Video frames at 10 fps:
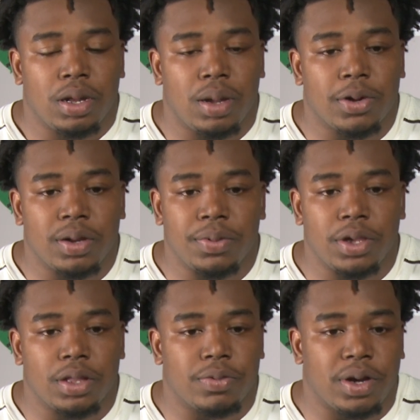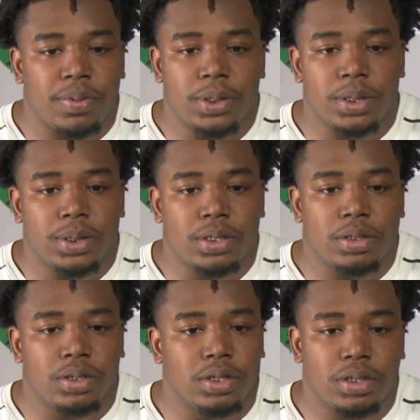I'm going to be in the right
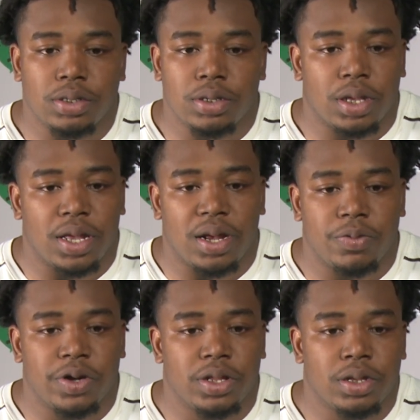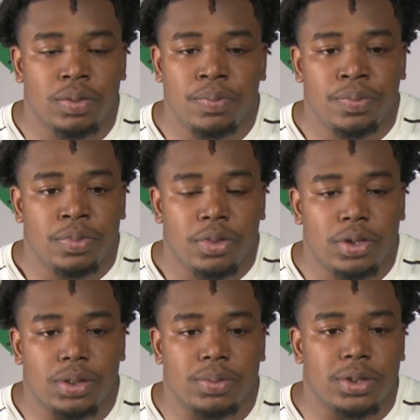position, and God willing,
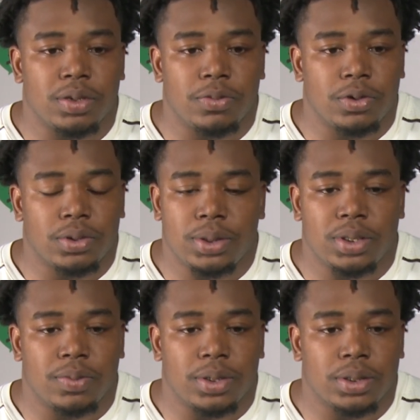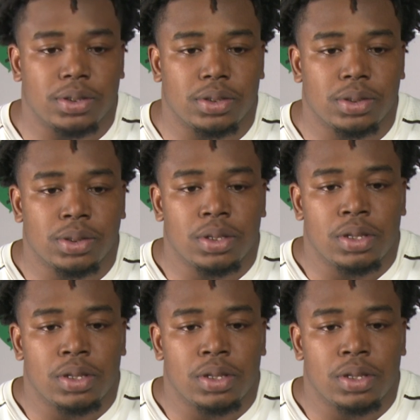some team will see my skills.